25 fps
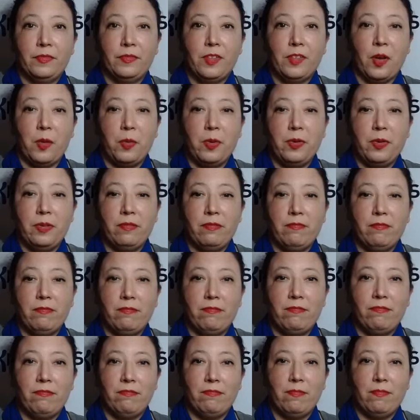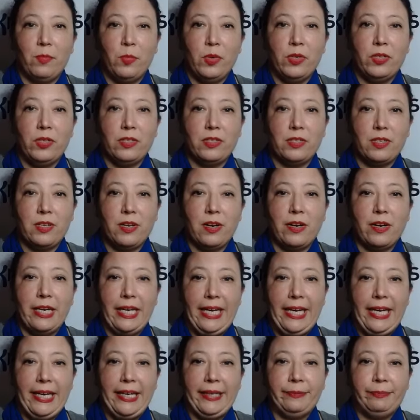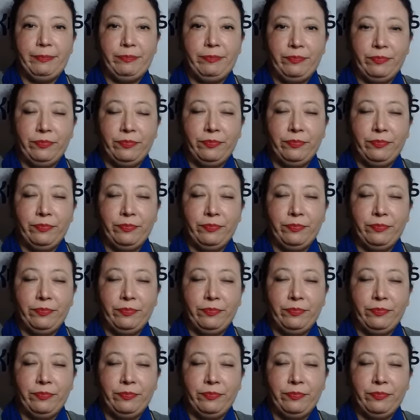so we wouldn't start here.